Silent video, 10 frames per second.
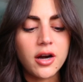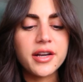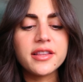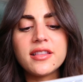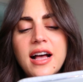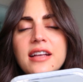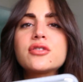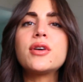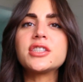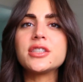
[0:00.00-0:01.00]
right,
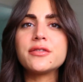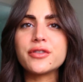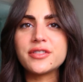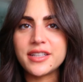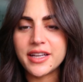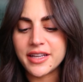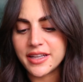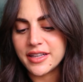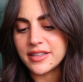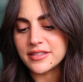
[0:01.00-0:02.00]
last question for
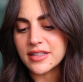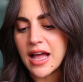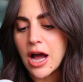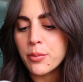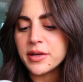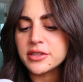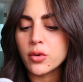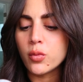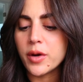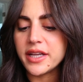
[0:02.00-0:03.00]
today is how much
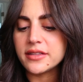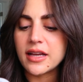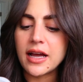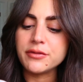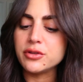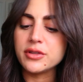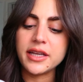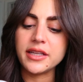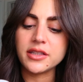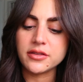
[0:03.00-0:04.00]
weight have you
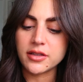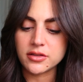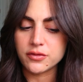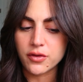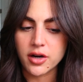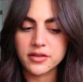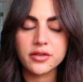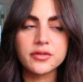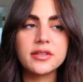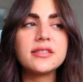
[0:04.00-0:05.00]
gained thus far?
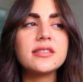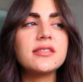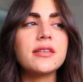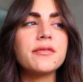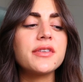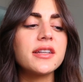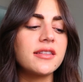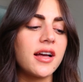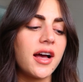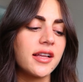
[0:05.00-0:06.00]
So this is something
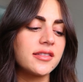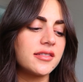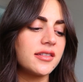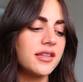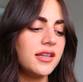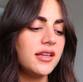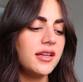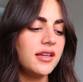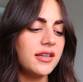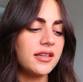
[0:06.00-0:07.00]
that
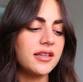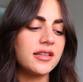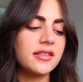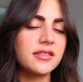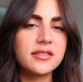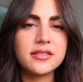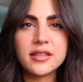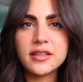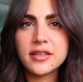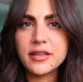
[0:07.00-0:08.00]
is
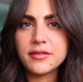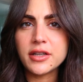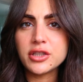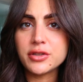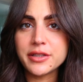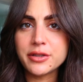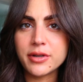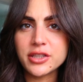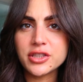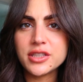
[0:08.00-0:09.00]
a very tricky
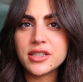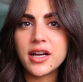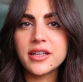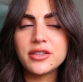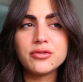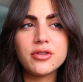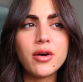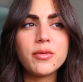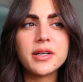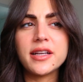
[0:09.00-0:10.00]
question. I do
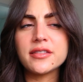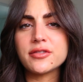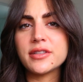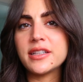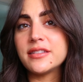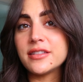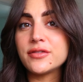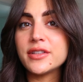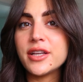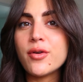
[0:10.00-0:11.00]
not want to answer it in this
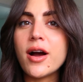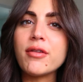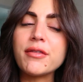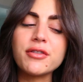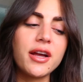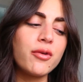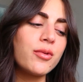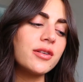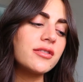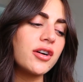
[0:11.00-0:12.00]
video. However, I
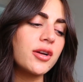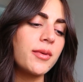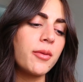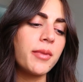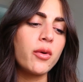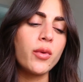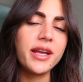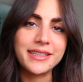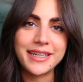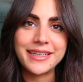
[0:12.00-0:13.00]
will talk about my
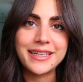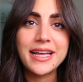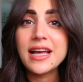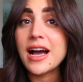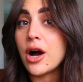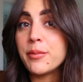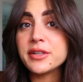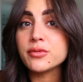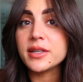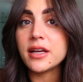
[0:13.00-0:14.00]
weight gain, how
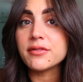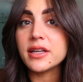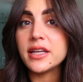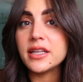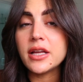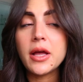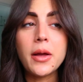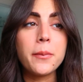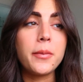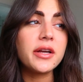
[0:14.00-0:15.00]
much weight I've gained,
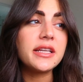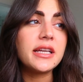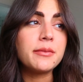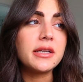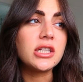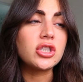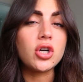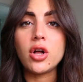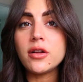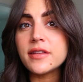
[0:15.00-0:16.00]
body
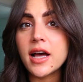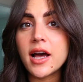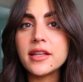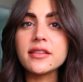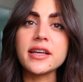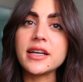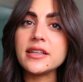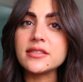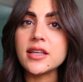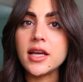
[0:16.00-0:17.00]
image, all of that, like I
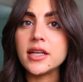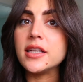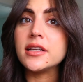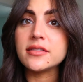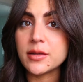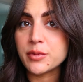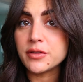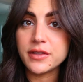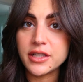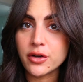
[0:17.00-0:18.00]
said, in a
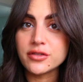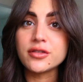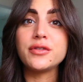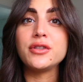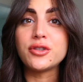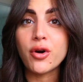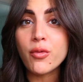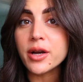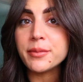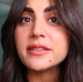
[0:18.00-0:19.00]
separate video. So if you don't
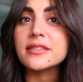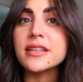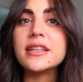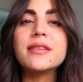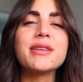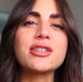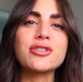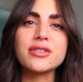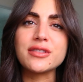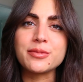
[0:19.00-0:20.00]
want to miss it, make
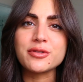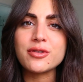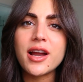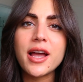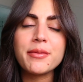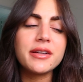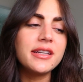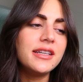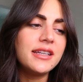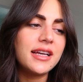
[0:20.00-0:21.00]
sure to subscribe.
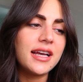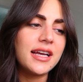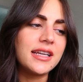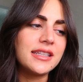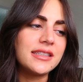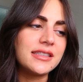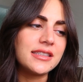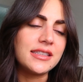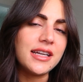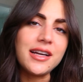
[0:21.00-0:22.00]
And
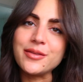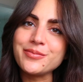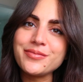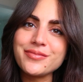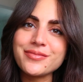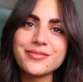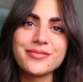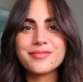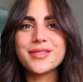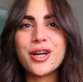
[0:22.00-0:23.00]
yeah.
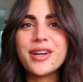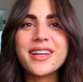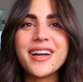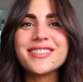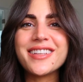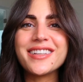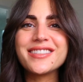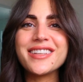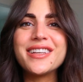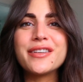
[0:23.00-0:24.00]
Alright guys, that
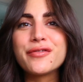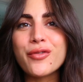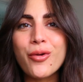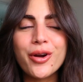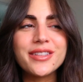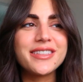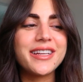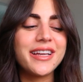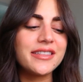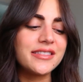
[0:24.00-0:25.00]
is it for
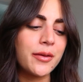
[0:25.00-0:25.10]
today's